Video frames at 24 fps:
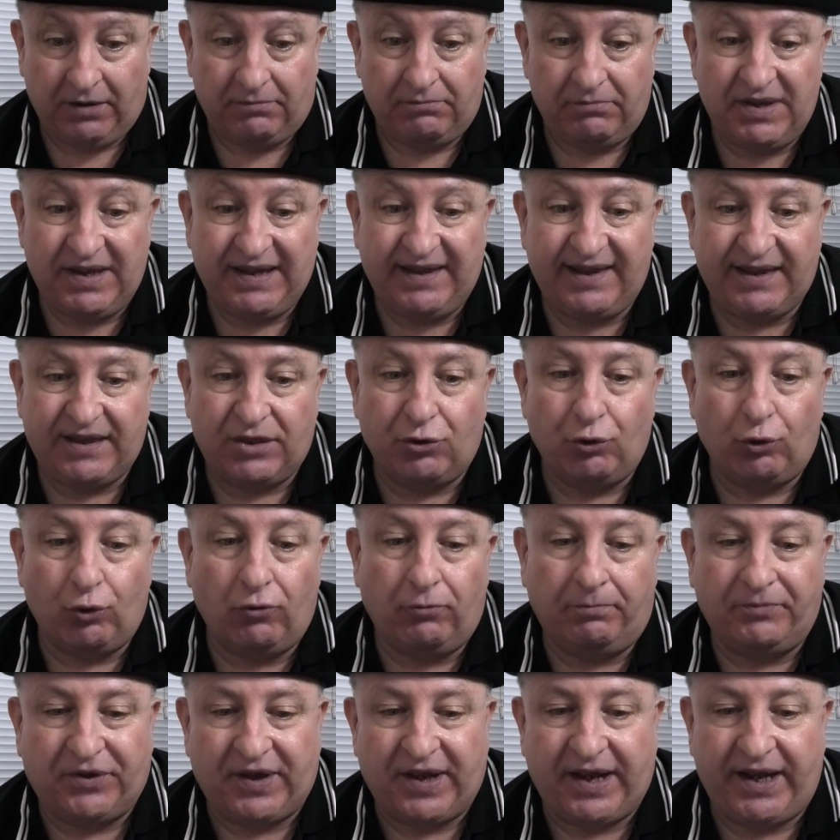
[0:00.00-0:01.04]
Ms.
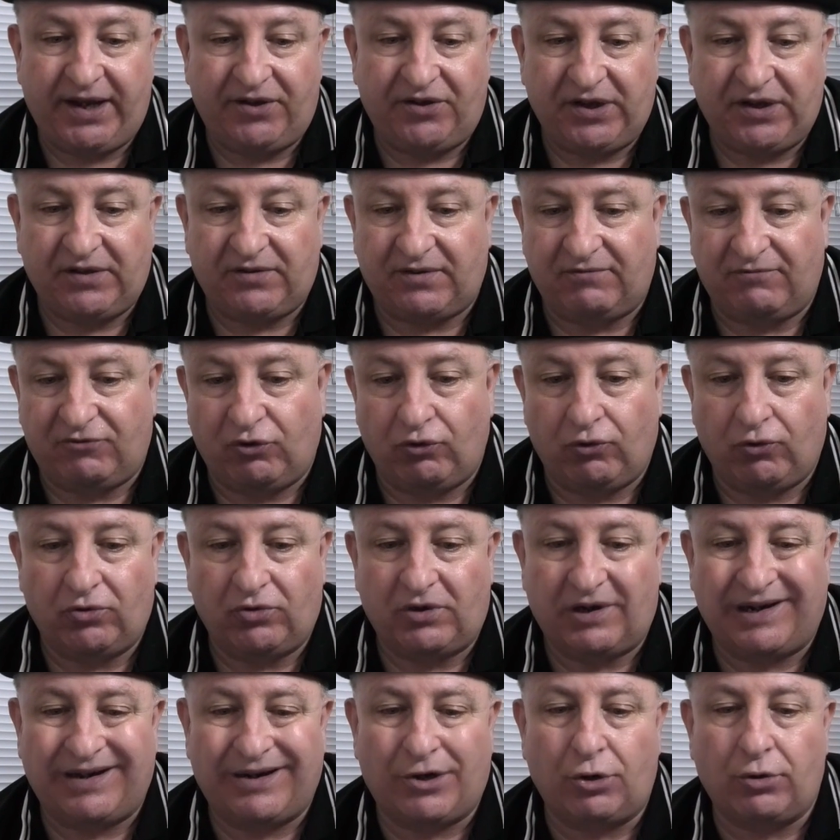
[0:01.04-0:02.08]
Thorpe's antics have
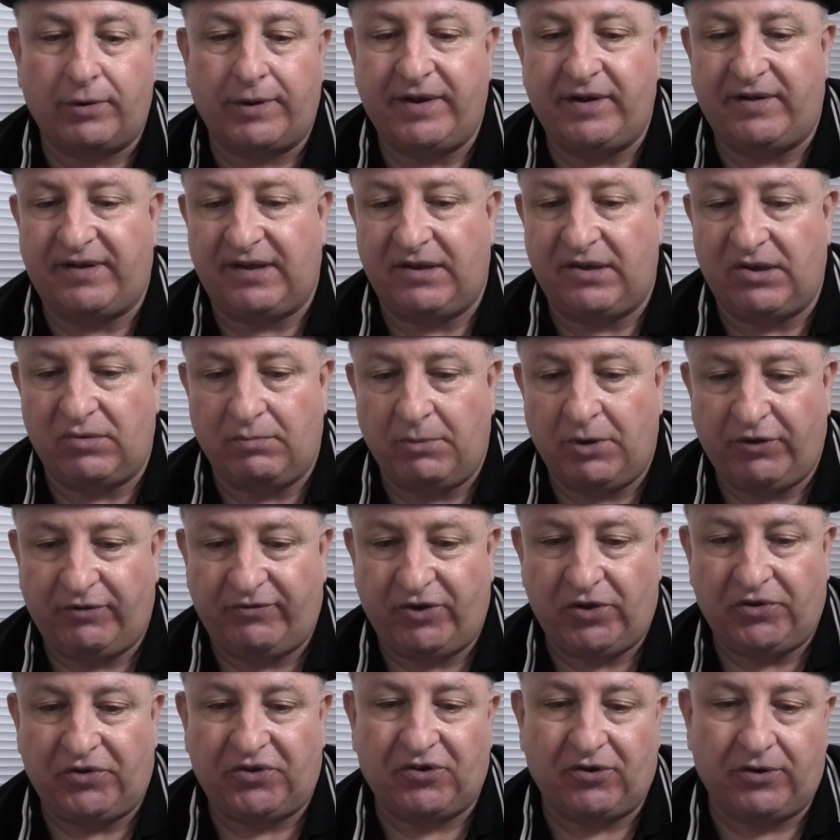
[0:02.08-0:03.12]
drawn criticism
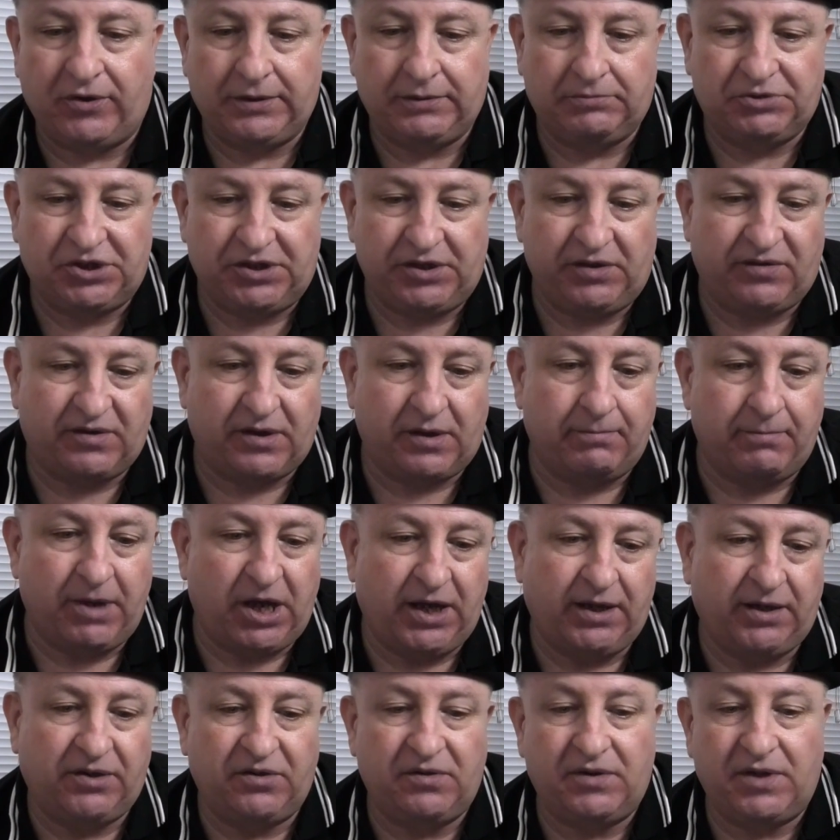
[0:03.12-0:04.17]
over the time she's
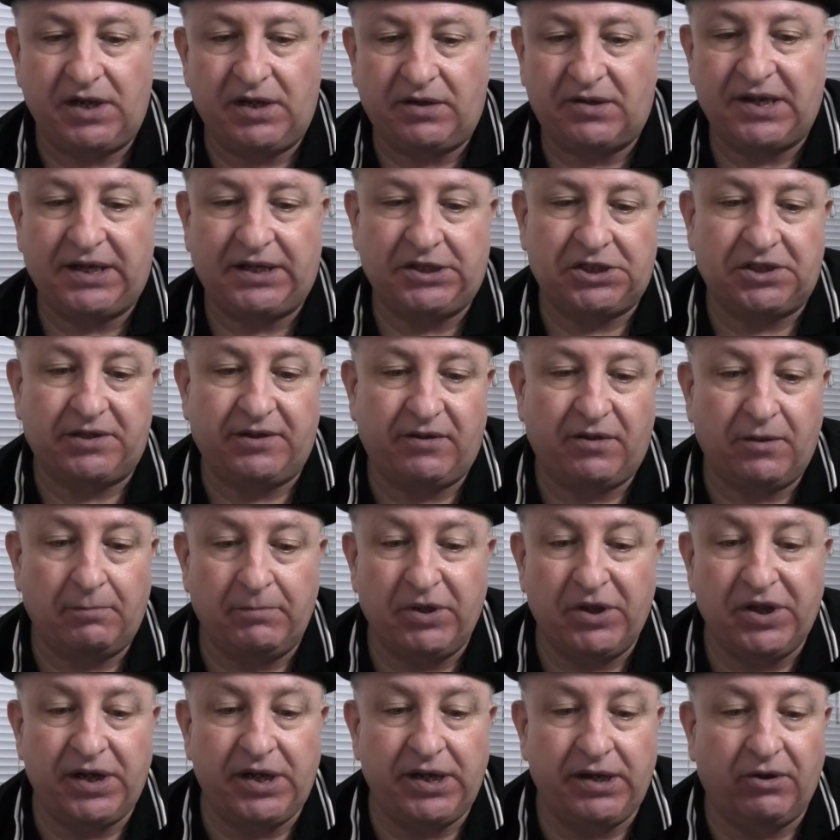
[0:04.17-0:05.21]
commanded the attention of the
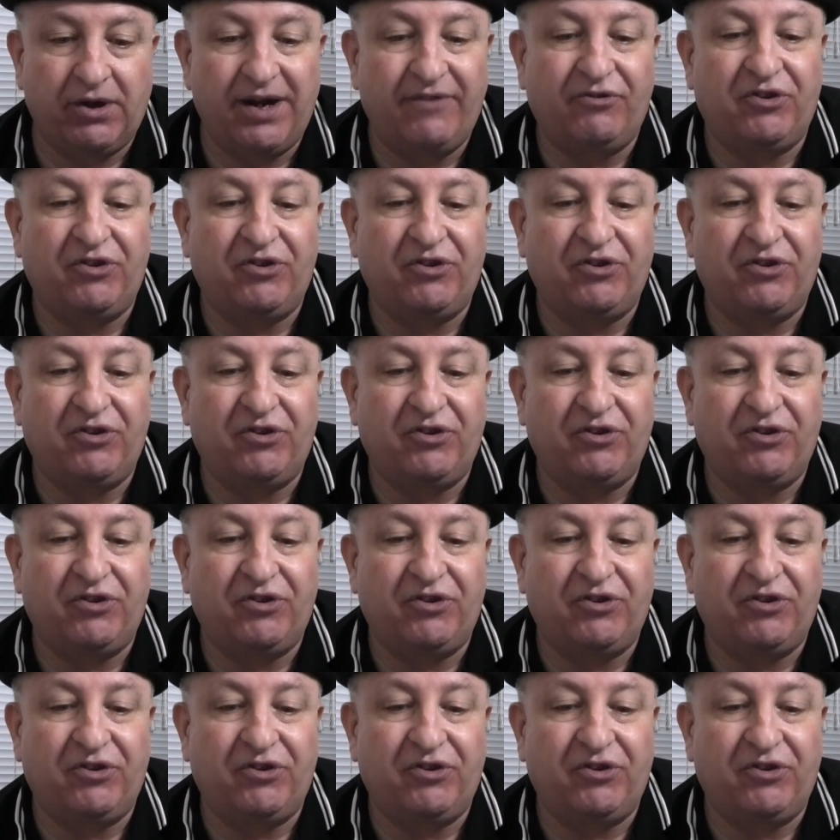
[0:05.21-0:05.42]
media,